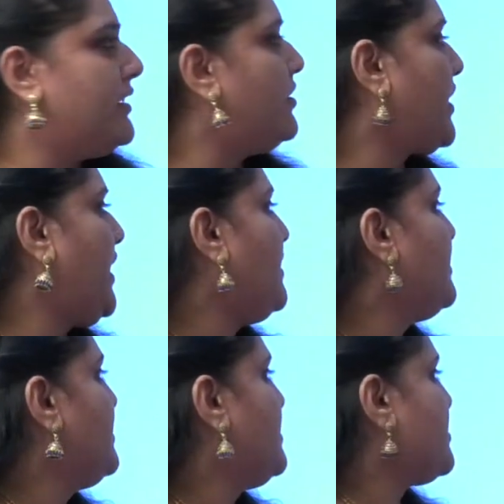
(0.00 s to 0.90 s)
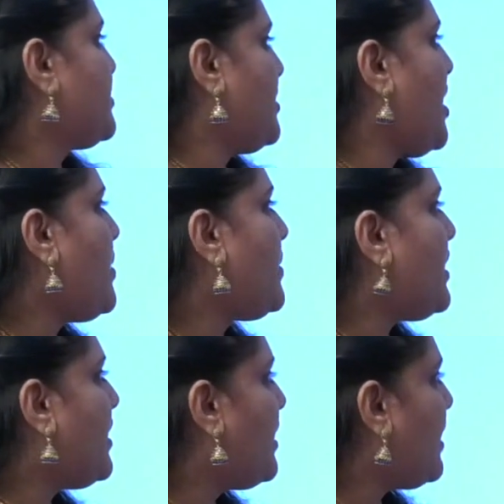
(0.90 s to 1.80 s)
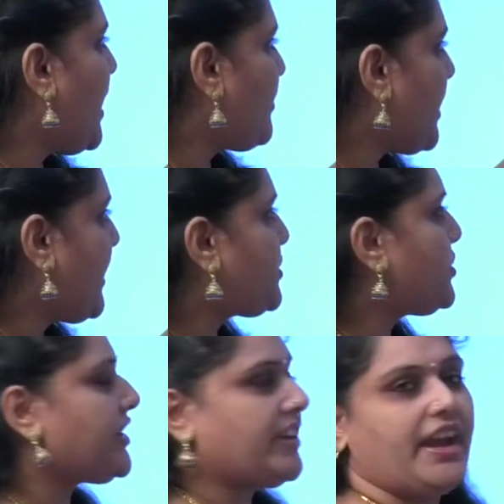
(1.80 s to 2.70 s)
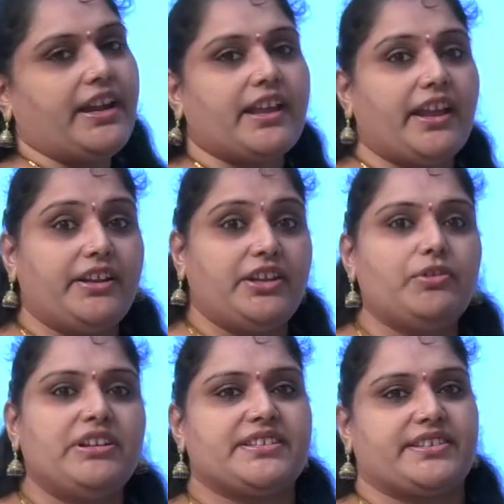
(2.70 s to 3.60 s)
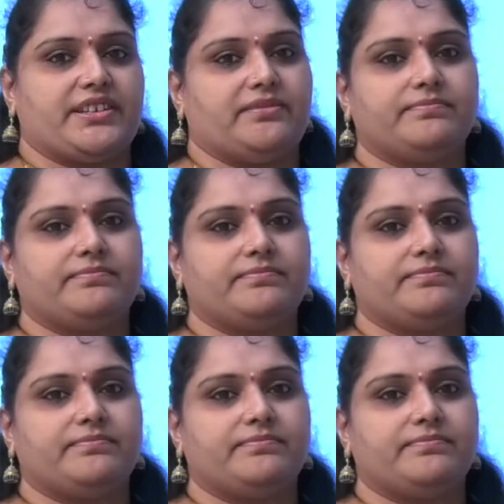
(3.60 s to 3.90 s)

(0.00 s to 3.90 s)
Okay. So now I would like to create a new list.